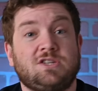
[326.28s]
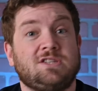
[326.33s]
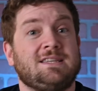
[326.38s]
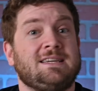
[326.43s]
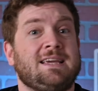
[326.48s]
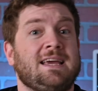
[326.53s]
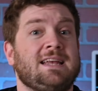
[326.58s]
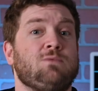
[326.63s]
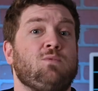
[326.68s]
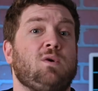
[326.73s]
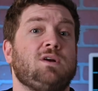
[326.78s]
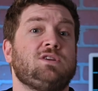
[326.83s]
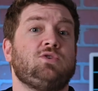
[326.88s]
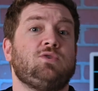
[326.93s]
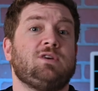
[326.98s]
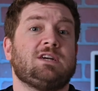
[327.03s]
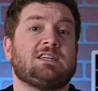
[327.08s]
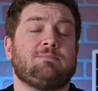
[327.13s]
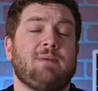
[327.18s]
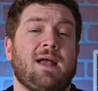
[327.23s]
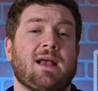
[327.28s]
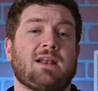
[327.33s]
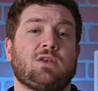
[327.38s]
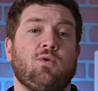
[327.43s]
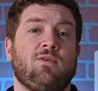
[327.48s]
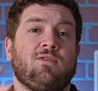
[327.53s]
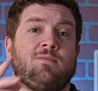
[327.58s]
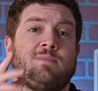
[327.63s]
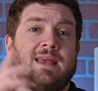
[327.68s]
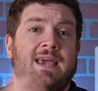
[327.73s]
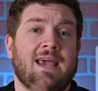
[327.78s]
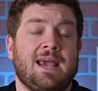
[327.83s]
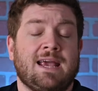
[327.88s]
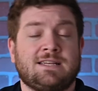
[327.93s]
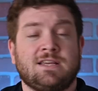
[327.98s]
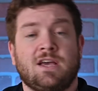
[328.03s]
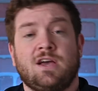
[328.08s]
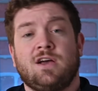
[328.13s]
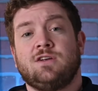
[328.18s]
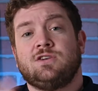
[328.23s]
is again what you'd expect going from an
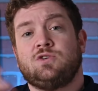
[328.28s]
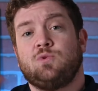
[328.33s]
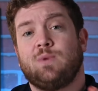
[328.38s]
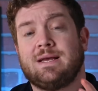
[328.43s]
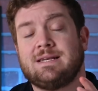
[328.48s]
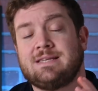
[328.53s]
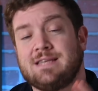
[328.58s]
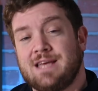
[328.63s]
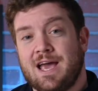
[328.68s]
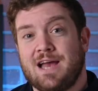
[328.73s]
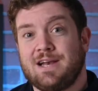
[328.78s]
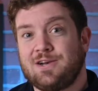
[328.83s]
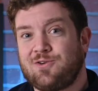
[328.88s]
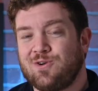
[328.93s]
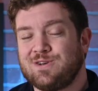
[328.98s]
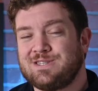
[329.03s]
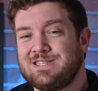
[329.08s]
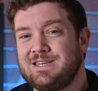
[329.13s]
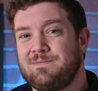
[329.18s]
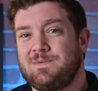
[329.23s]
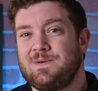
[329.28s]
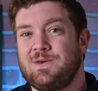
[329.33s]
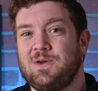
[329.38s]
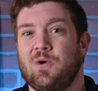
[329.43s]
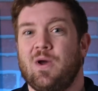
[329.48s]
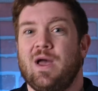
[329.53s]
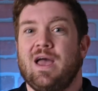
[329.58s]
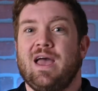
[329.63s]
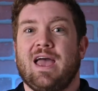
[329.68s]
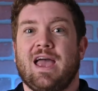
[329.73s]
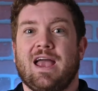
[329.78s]
8 to a 10 core CPU,